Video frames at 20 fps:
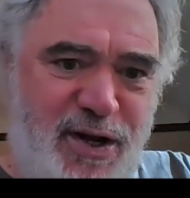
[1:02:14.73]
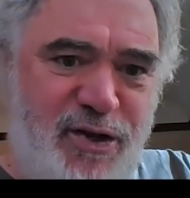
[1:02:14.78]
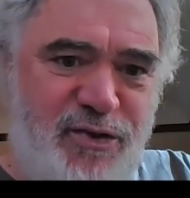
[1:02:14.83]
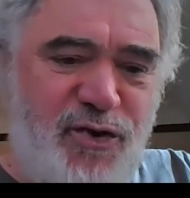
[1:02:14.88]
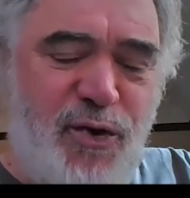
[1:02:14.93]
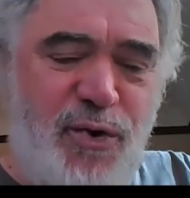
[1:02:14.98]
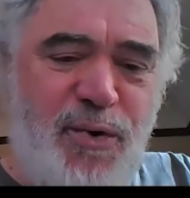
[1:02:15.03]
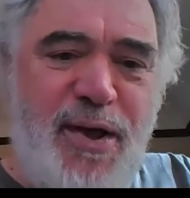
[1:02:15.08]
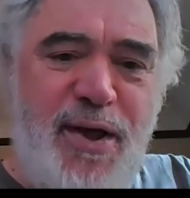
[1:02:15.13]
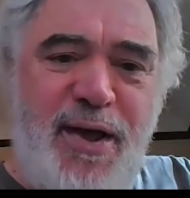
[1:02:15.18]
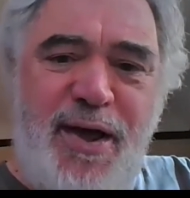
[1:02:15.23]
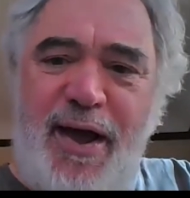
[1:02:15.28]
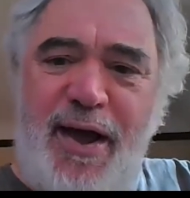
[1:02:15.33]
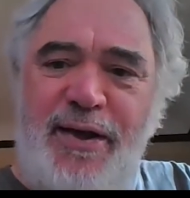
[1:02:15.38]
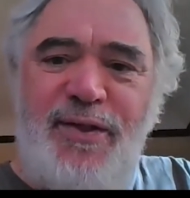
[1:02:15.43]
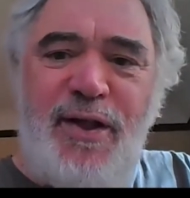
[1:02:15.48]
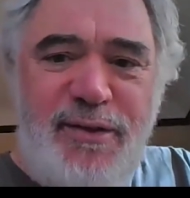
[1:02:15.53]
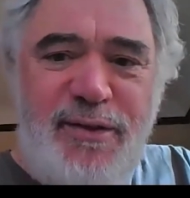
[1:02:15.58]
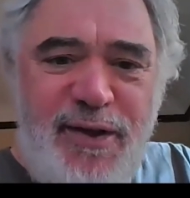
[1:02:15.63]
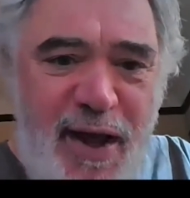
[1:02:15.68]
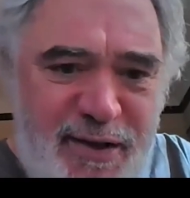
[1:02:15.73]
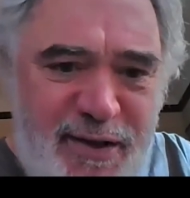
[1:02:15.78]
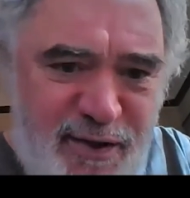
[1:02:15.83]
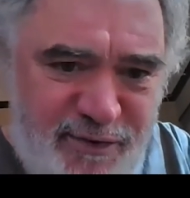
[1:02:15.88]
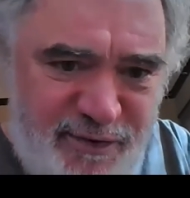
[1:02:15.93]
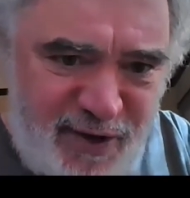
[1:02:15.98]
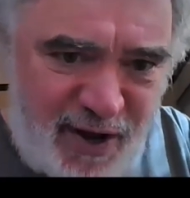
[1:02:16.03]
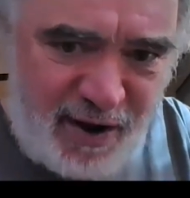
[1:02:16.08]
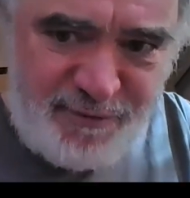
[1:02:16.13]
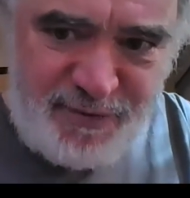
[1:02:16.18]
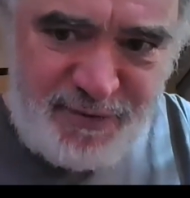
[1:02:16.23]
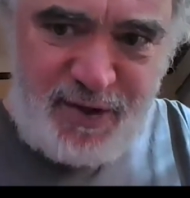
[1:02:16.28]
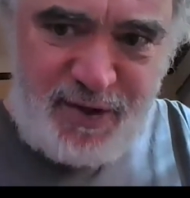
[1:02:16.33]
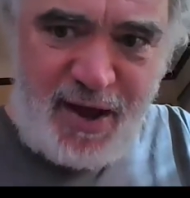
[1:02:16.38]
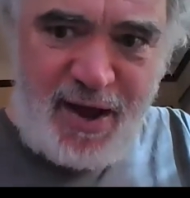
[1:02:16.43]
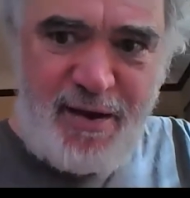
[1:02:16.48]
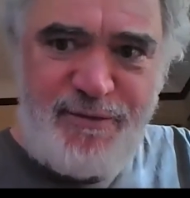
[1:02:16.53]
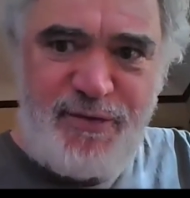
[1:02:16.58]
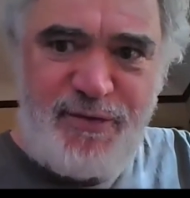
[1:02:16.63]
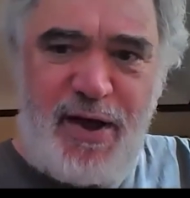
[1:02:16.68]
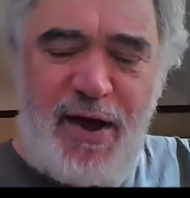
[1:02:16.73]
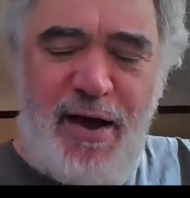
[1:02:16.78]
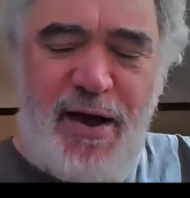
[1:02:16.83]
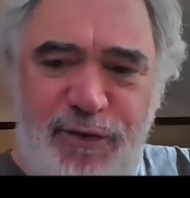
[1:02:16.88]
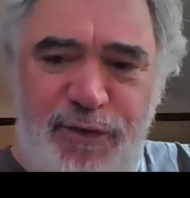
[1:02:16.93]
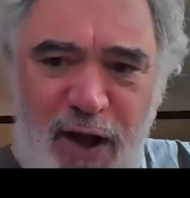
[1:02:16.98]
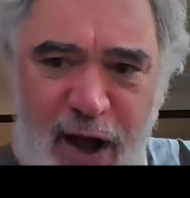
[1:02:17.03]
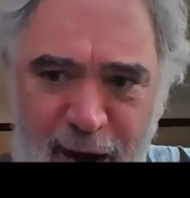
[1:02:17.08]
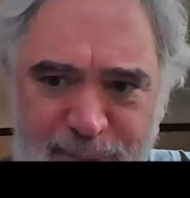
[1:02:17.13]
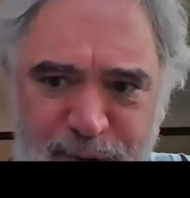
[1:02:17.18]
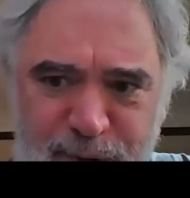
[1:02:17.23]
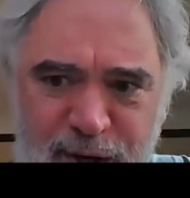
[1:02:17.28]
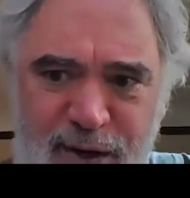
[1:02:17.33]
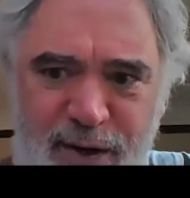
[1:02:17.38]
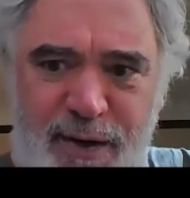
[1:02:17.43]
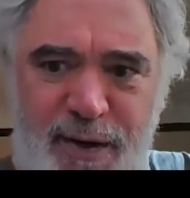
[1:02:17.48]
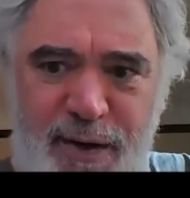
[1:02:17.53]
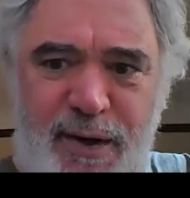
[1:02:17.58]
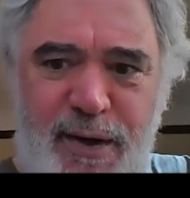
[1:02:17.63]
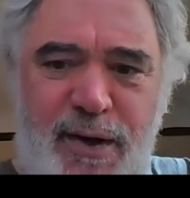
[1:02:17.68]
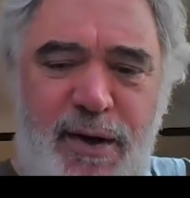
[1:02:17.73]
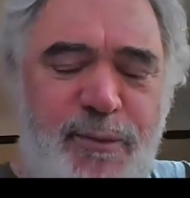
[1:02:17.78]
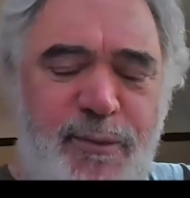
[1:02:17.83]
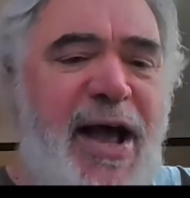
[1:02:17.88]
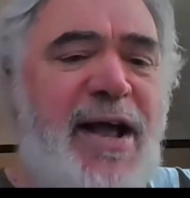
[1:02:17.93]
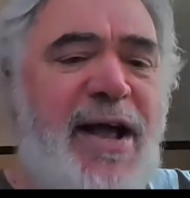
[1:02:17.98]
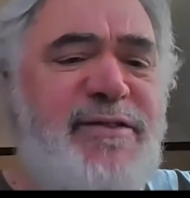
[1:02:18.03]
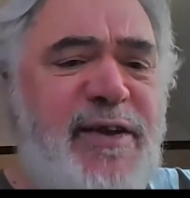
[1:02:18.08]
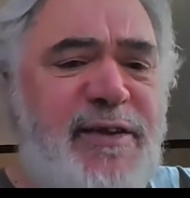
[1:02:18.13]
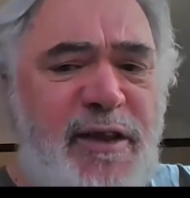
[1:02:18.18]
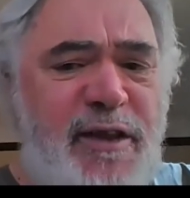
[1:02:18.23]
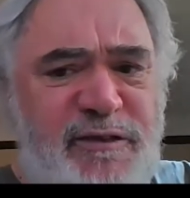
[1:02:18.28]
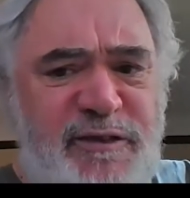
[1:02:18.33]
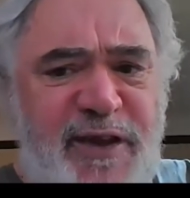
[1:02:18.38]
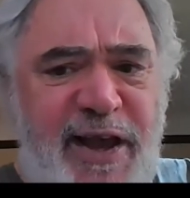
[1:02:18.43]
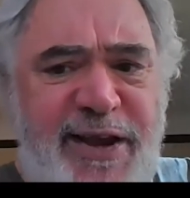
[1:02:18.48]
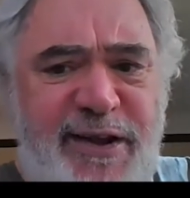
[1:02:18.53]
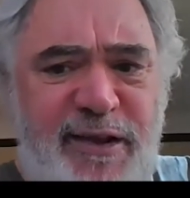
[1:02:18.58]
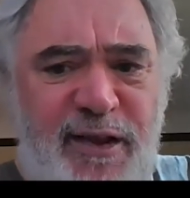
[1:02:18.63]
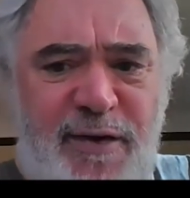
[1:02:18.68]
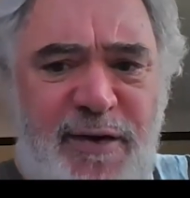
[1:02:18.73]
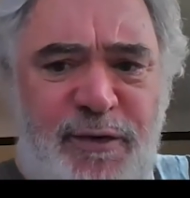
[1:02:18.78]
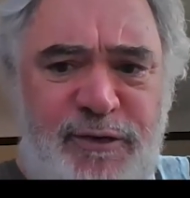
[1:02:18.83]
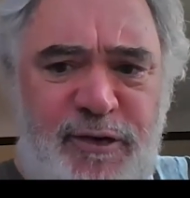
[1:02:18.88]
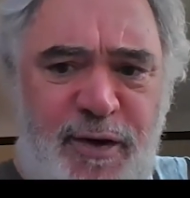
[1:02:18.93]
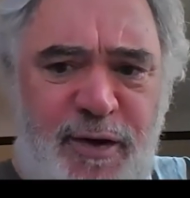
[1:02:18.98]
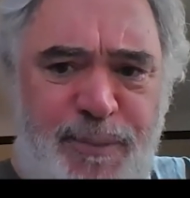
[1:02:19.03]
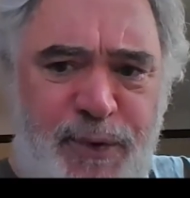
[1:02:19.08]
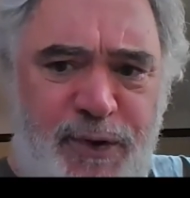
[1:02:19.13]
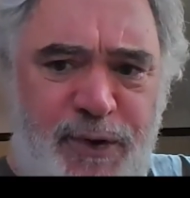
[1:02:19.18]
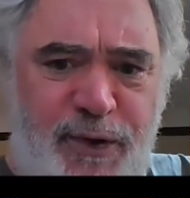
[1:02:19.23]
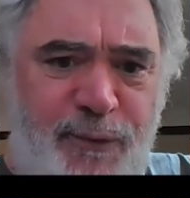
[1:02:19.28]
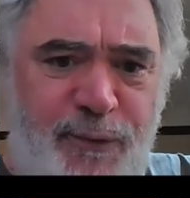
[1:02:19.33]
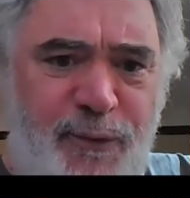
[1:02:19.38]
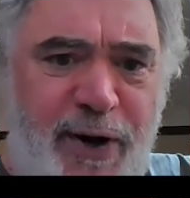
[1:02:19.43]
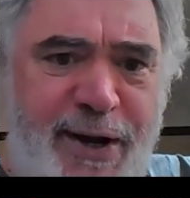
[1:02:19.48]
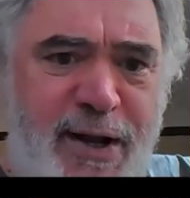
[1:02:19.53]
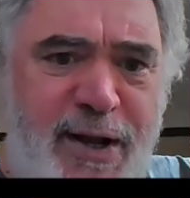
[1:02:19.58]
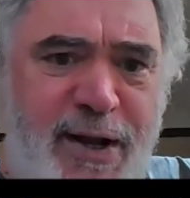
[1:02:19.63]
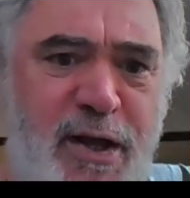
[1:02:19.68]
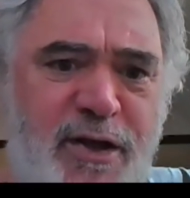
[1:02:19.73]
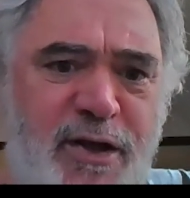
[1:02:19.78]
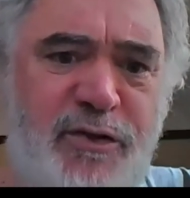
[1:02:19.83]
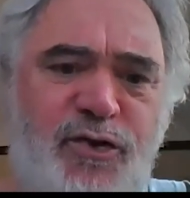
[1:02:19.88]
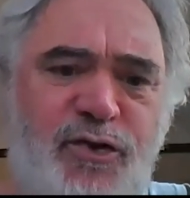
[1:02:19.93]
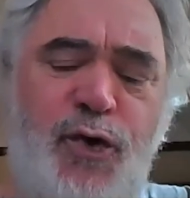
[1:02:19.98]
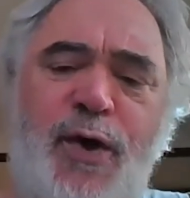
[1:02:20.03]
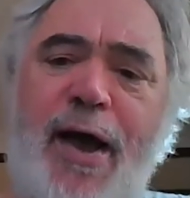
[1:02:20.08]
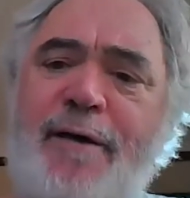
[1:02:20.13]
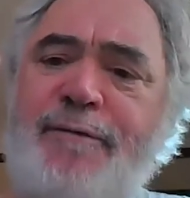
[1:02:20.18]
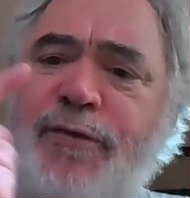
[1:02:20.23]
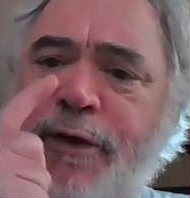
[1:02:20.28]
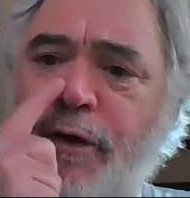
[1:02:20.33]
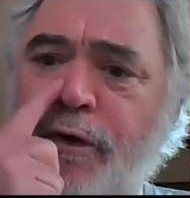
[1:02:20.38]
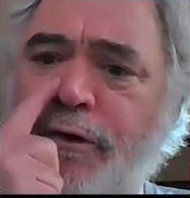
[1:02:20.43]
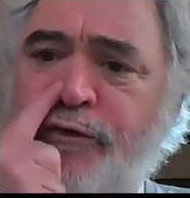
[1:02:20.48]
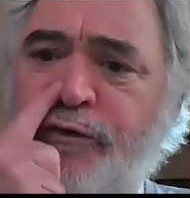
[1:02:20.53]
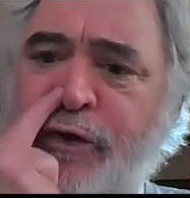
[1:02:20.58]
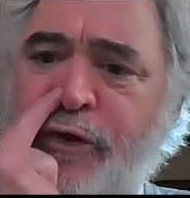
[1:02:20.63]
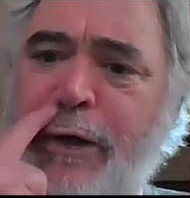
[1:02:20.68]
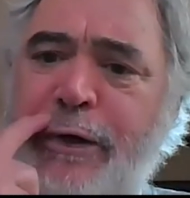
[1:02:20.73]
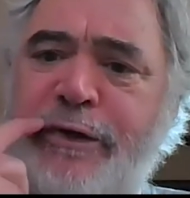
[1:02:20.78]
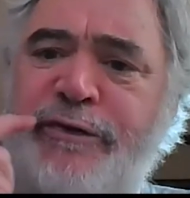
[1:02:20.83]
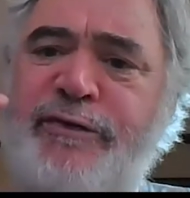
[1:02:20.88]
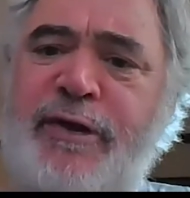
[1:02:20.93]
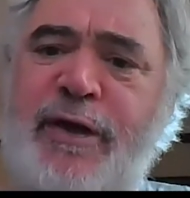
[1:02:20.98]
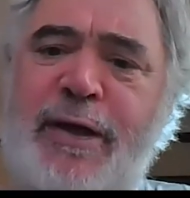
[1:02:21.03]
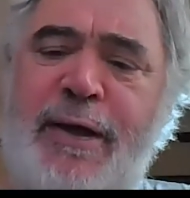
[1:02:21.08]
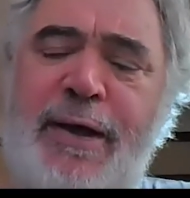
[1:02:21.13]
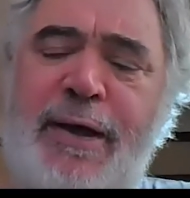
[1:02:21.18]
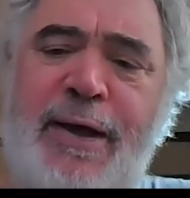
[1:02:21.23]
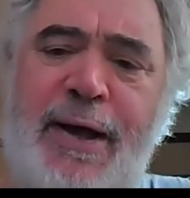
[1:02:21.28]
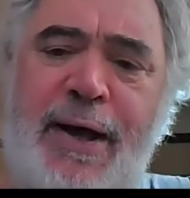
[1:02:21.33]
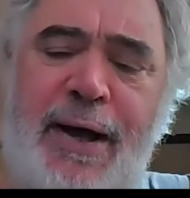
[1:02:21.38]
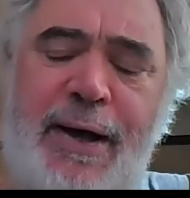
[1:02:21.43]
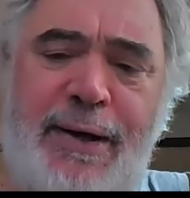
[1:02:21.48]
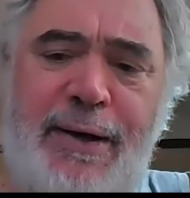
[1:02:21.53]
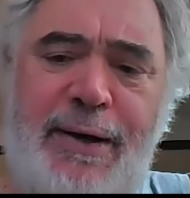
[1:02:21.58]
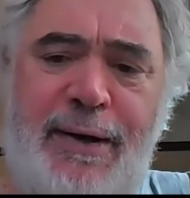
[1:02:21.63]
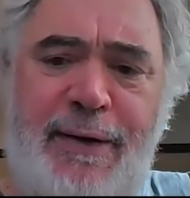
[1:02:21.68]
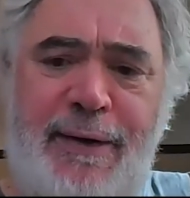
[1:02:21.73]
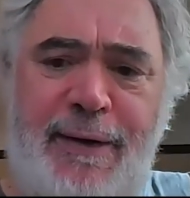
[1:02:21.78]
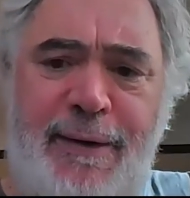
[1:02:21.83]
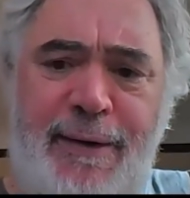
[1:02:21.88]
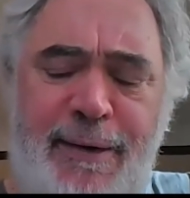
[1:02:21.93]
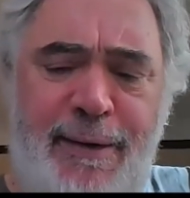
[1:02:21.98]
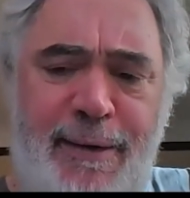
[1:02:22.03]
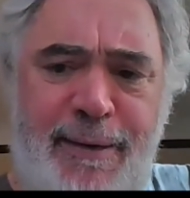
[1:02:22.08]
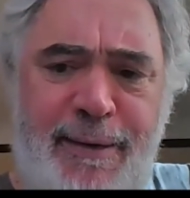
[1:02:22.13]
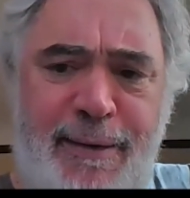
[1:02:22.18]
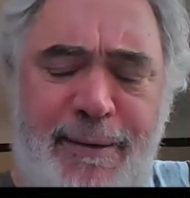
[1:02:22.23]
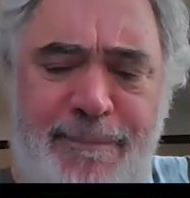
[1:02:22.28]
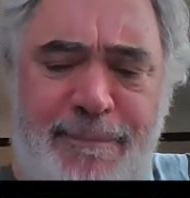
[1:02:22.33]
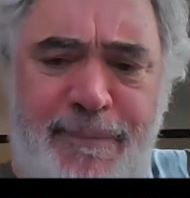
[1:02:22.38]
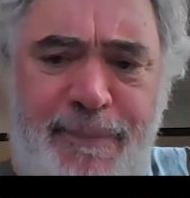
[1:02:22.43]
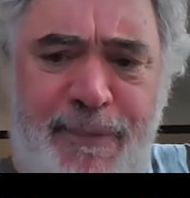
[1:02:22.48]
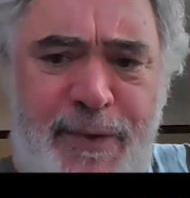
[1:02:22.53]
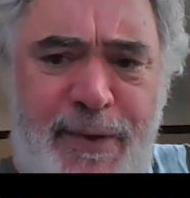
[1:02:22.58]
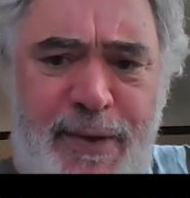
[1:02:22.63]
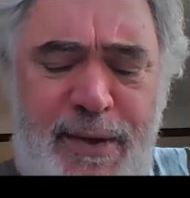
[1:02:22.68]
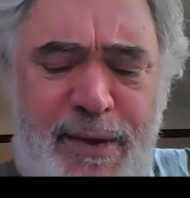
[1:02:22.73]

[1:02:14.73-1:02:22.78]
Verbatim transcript: So, and the dentists have, the, have, have lobbying. That's at the state level, right? So you have those things. Um,